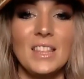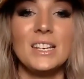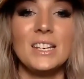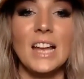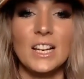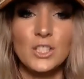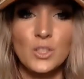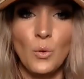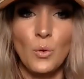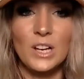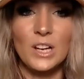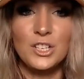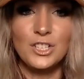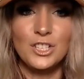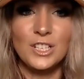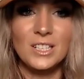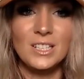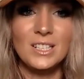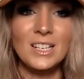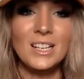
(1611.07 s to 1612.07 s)
The next
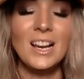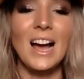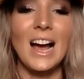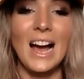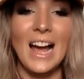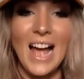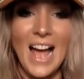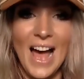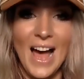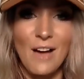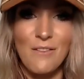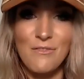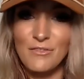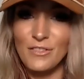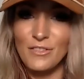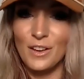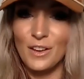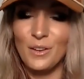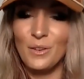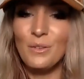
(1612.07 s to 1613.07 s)
question I have
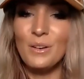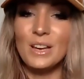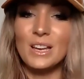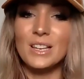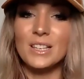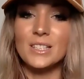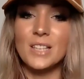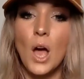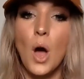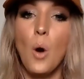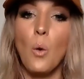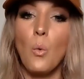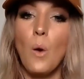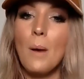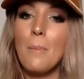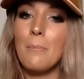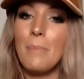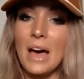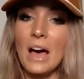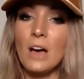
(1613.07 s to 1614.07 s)
for you is
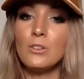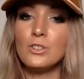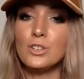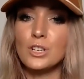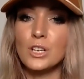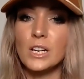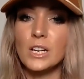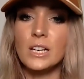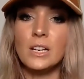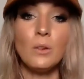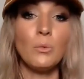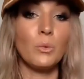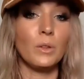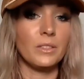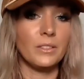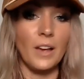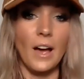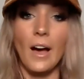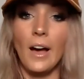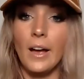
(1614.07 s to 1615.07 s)
what boundary
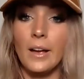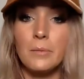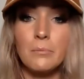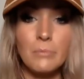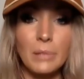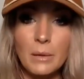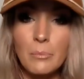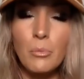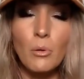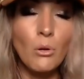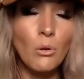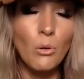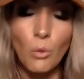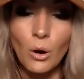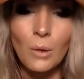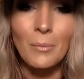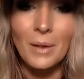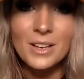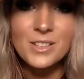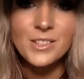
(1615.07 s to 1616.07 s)
with time, people,
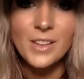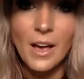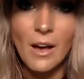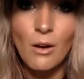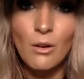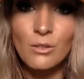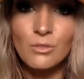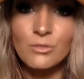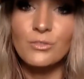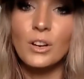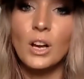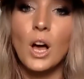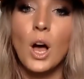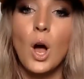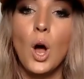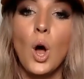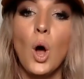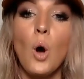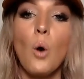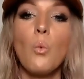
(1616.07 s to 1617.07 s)
or myself
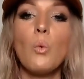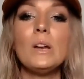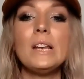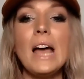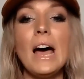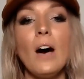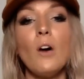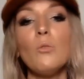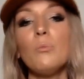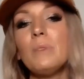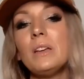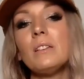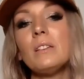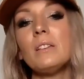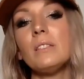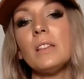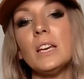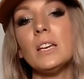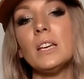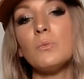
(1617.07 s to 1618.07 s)
would help me
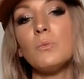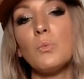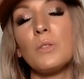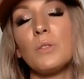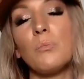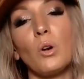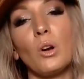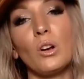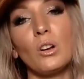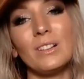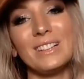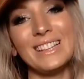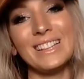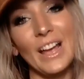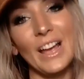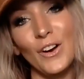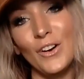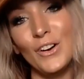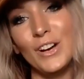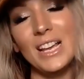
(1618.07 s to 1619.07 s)
lead with more
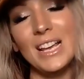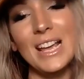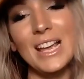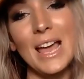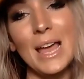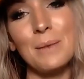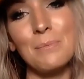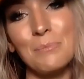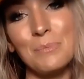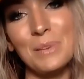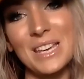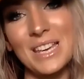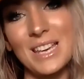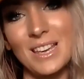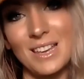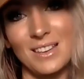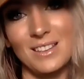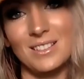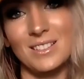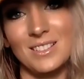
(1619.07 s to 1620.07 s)
clarity and
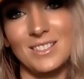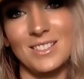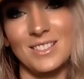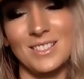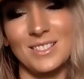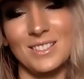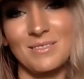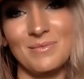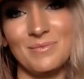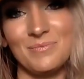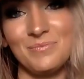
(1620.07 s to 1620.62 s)
peace?